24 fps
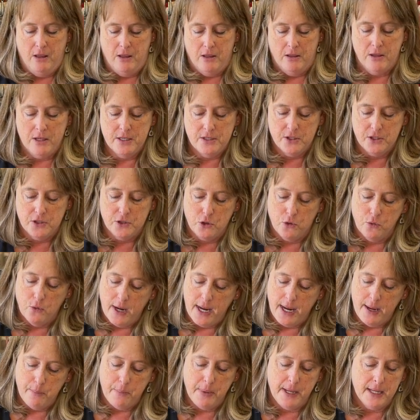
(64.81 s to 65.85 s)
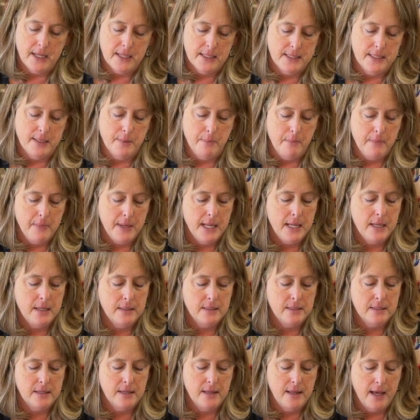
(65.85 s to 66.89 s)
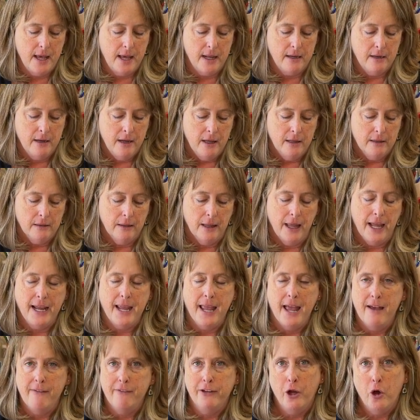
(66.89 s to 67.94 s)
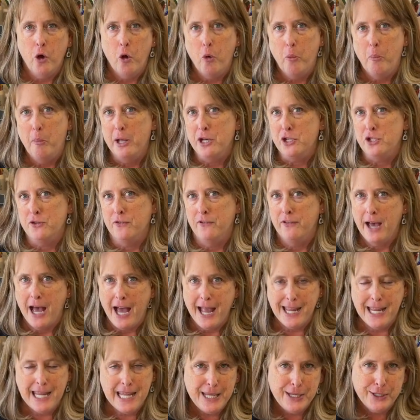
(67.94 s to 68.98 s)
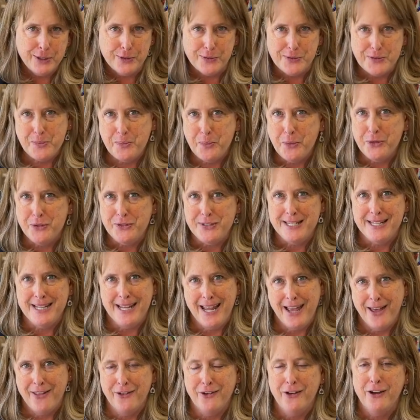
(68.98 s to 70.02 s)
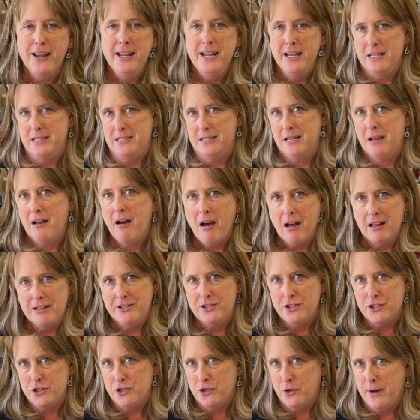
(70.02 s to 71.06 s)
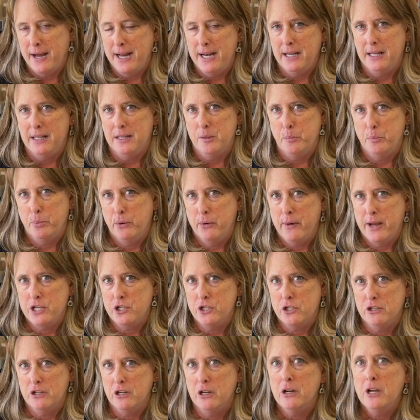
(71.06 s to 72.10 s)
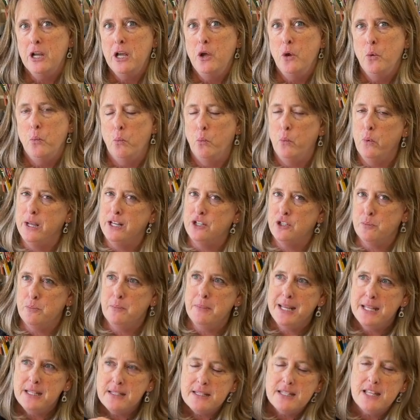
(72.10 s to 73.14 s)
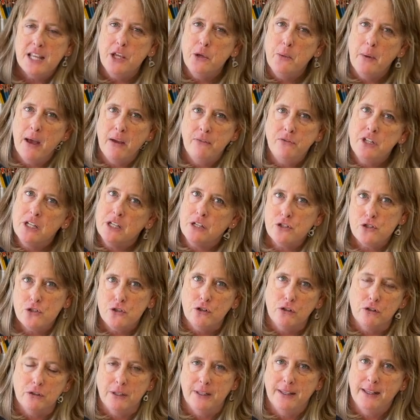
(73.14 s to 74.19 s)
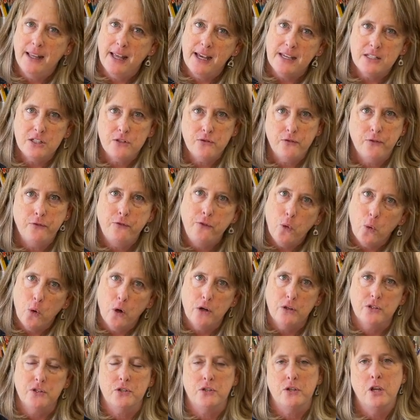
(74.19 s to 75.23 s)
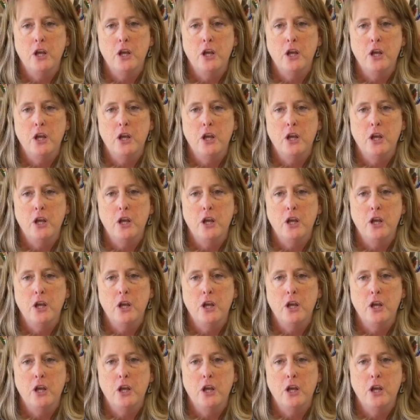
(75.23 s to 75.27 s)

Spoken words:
This is great because it means that, like having a whole bunch of high heels put together, it's concentrating the pressure, which means that you have to exert less force